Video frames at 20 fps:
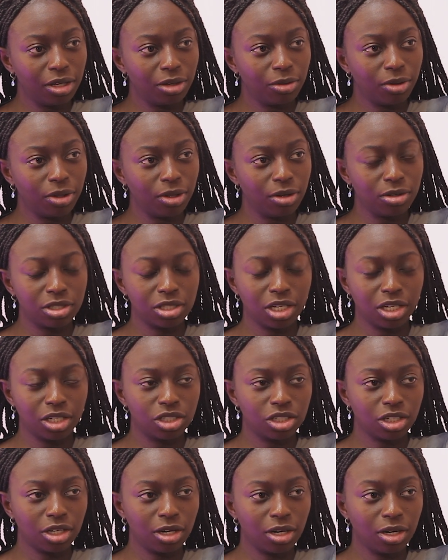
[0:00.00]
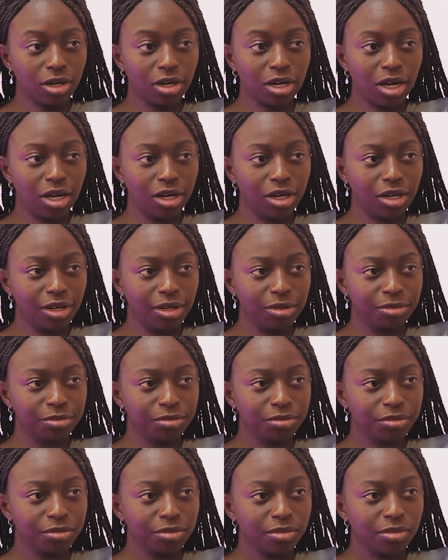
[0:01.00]
Like, whether it's Nigeria or Ghana.
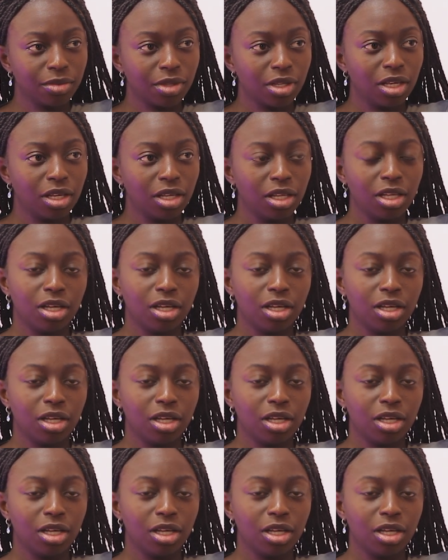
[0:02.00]
Mm-hmm.